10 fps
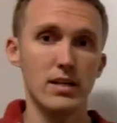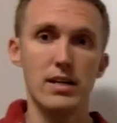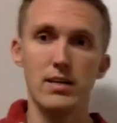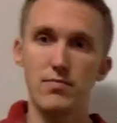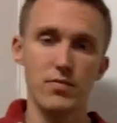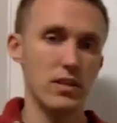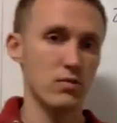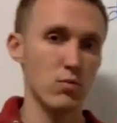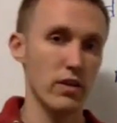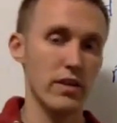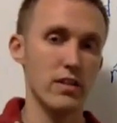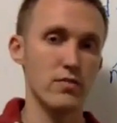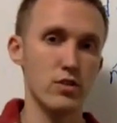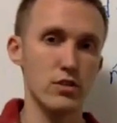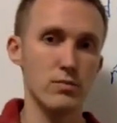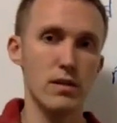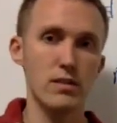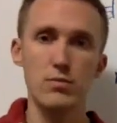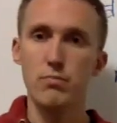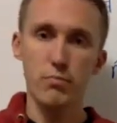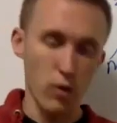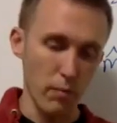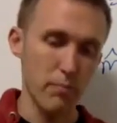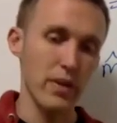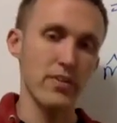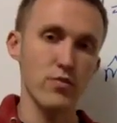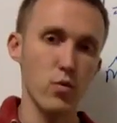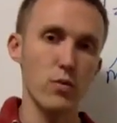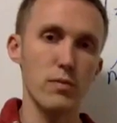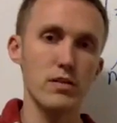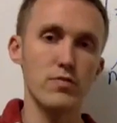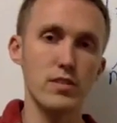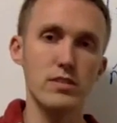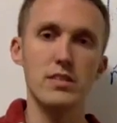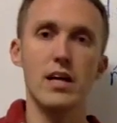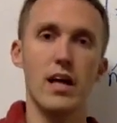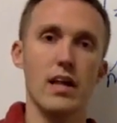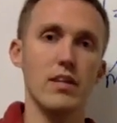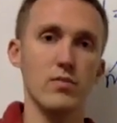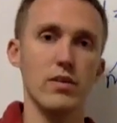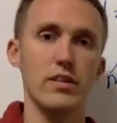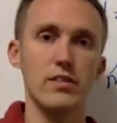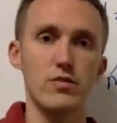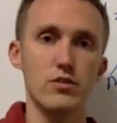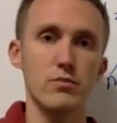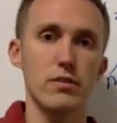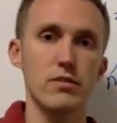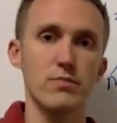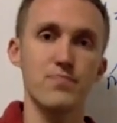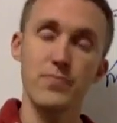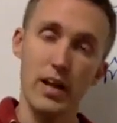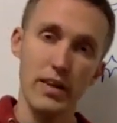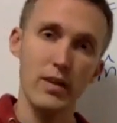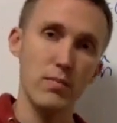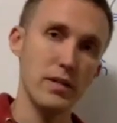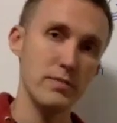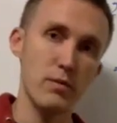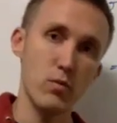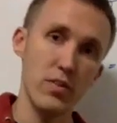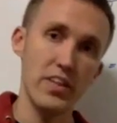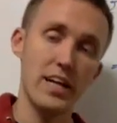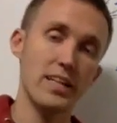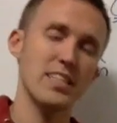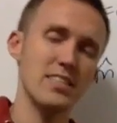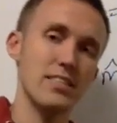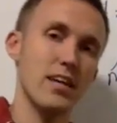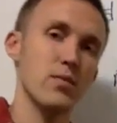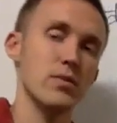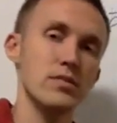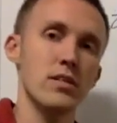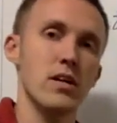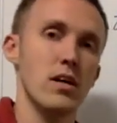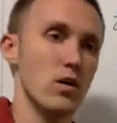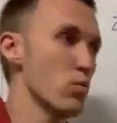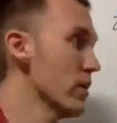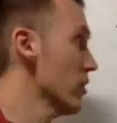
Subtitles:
and run the inverse model. We'll build a forward model first, and then run the inverse model. And that reminds me, one thing I didn't say was we